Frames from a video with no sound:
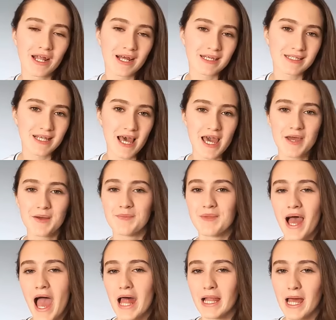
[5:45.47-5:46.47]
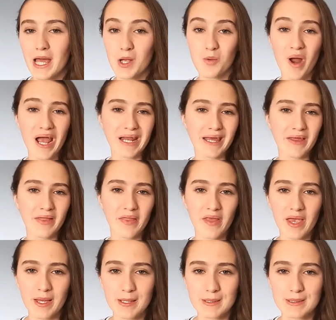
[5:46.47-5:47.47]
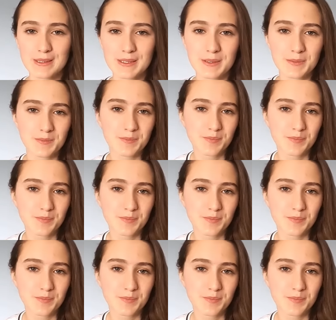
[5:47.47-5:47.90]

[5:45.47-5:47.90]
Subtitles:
can I say? I like riding things.